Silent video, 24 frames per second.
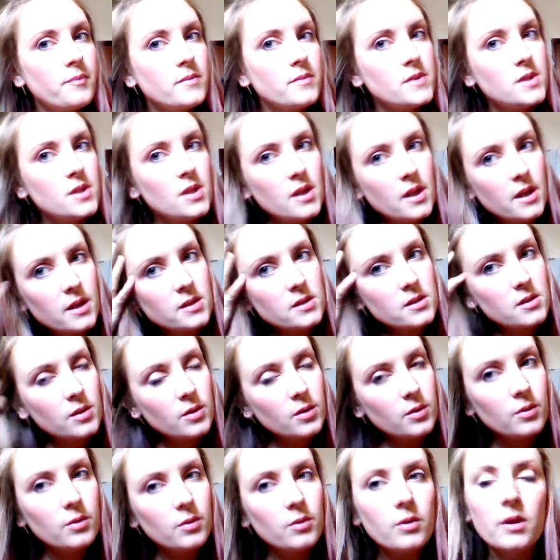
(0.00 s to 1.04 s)
So that's
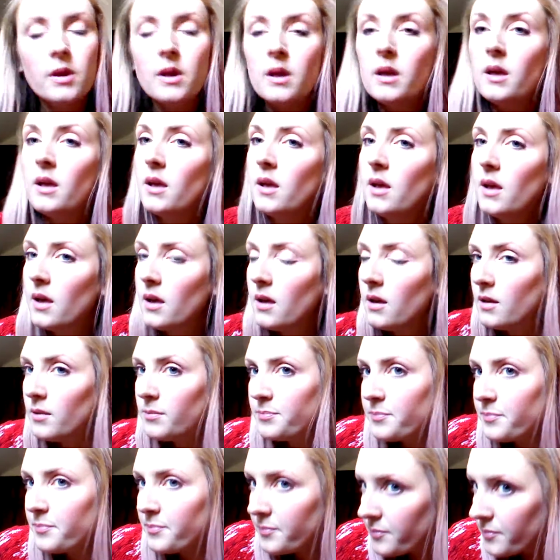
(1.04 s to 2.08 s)
cool.
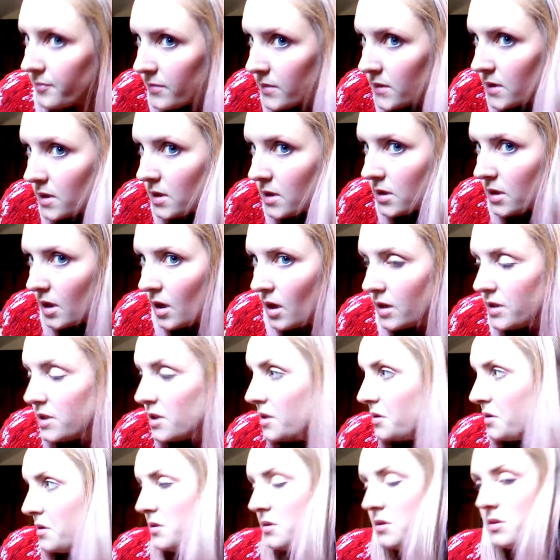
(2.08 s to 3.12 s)
I
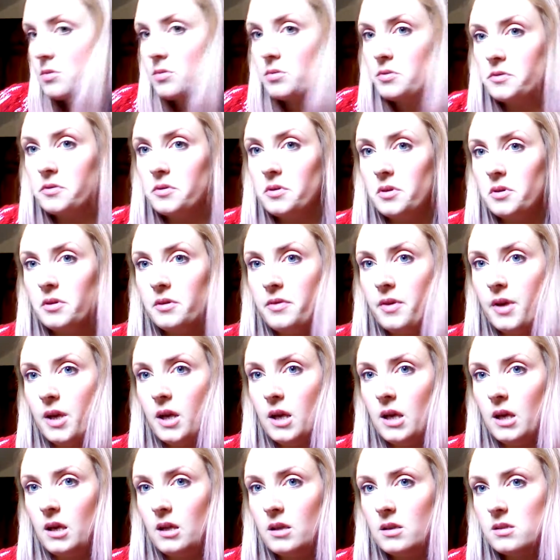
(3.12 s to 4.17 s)
don't use an awful lot of
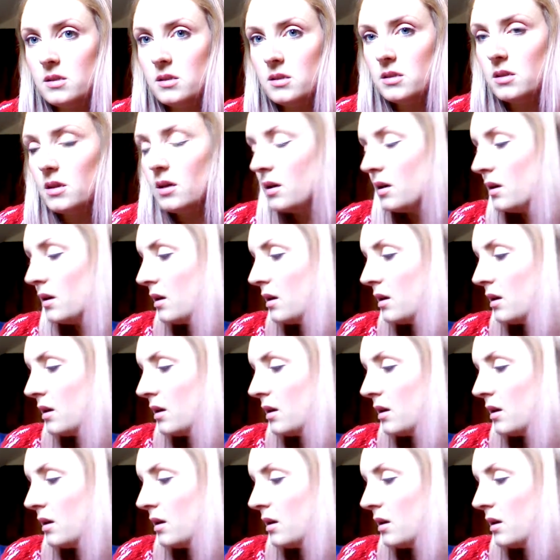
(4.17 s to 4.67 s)
heat,